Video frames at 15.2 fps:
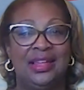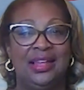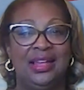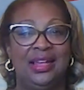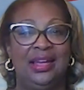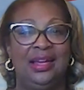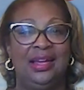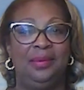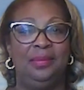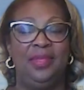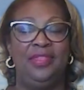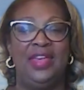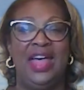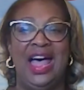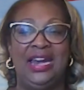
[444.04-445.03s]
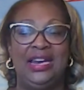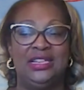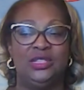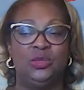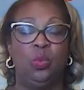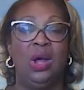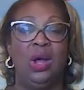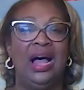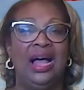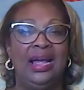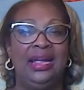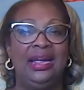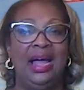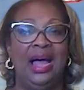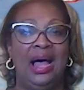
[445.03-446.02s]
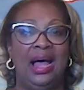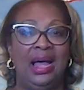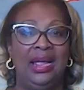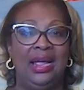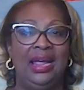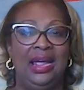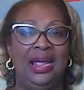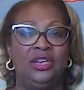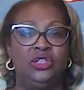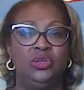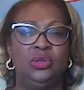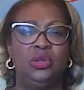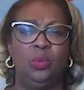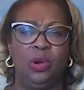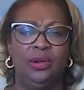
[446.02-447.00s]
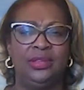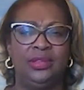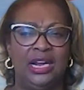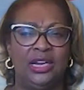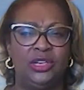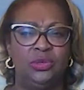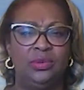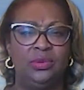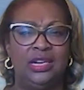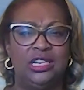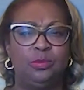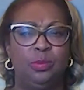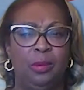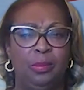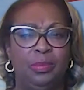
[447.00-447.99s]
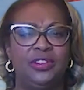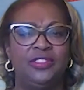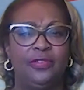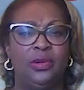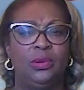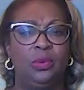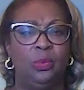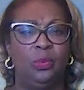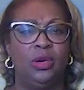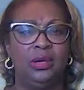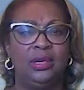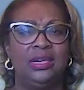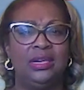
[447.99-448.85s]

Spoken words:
That is why I do the work that I do, that is purposeful work,